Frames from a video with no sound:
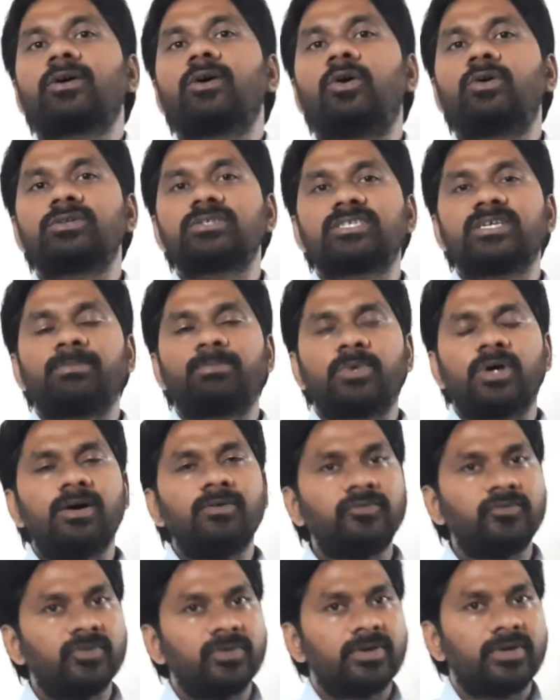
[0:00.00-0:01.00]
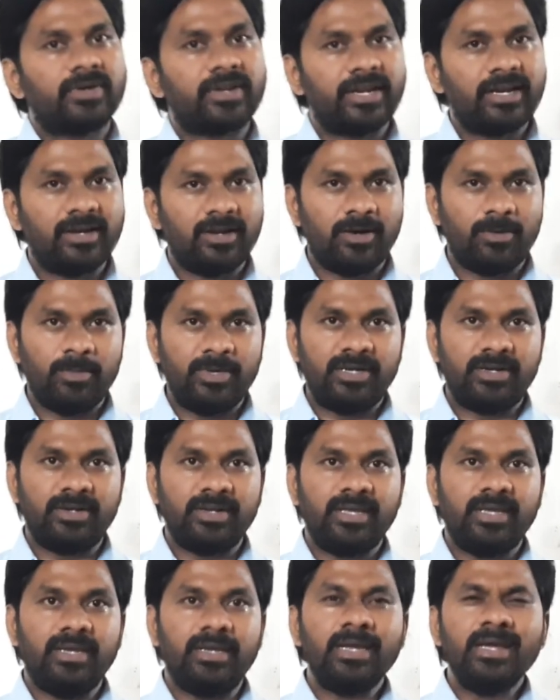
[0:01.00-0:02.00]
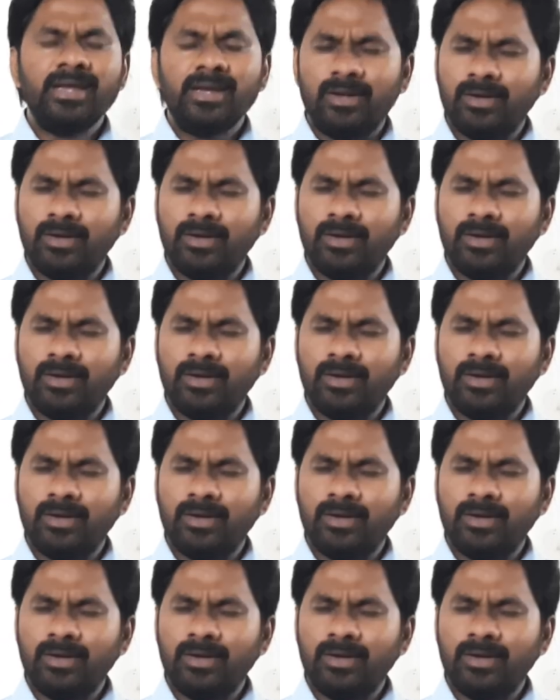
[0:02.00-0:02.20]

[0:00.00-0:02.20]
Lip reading: concept of trigonometry.